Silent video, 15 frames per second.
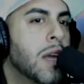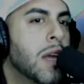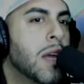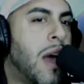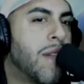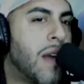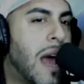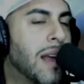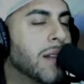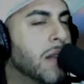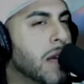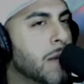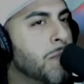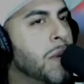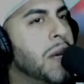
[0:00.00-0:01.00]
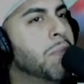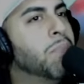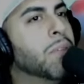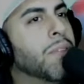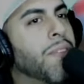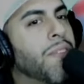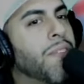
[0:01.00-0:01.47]
I think
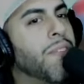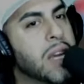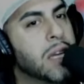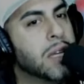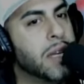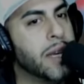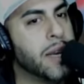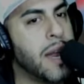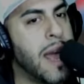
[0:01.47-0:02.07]
people feel it.